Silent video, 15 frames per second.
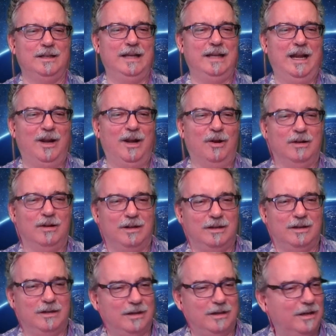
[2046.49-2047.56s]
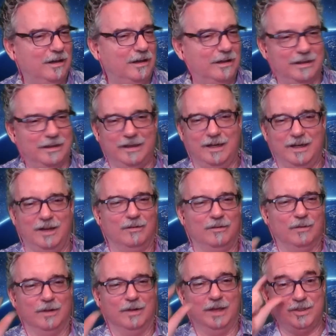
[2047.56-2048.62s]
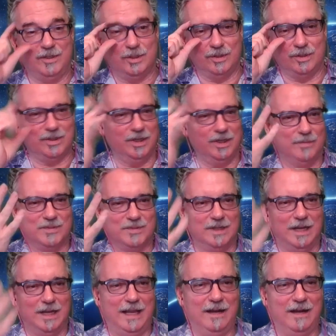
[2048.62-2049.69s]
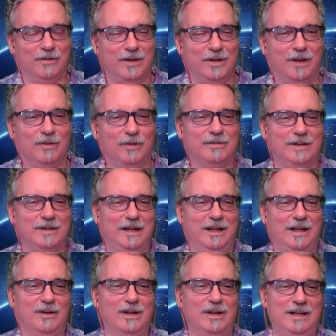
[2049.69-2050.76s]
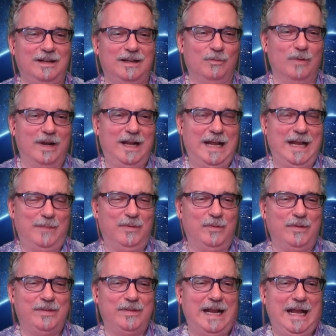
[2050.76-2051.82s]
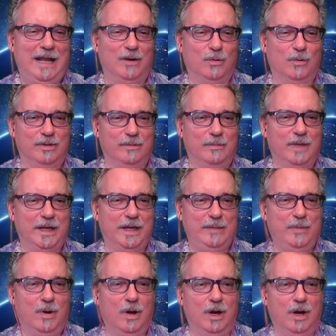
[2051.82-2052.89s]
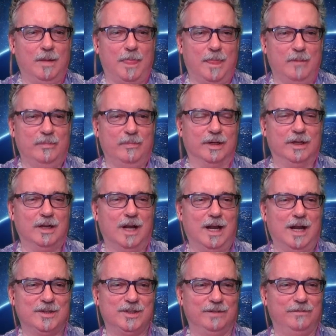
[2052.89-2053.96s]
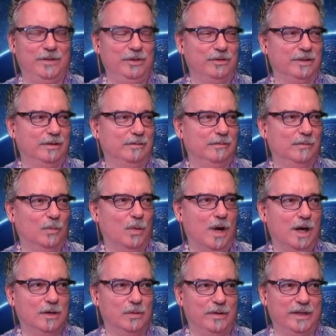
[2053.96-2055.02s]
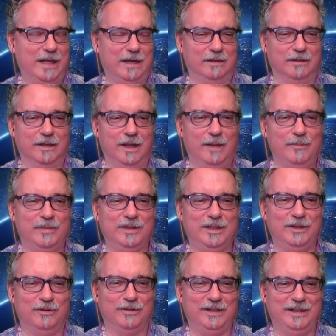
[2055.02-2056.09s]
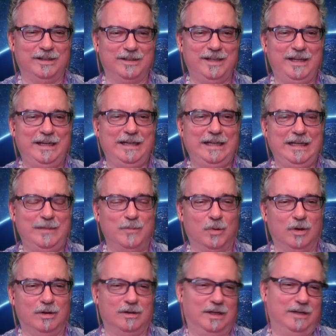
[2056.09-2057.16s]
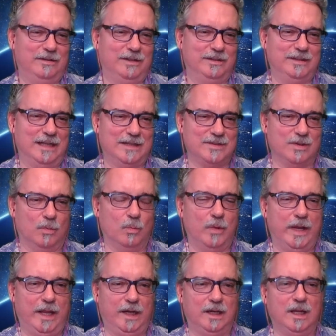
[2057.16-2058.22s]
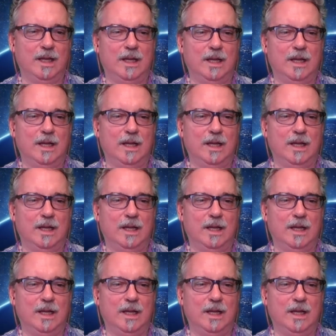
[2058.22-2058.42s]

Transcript: Now, you know, relationships, I don't know, you know, what happened with that or the money part. But gosh, if you can walk without a limp and you don't need a cane anymore, I think that's a win.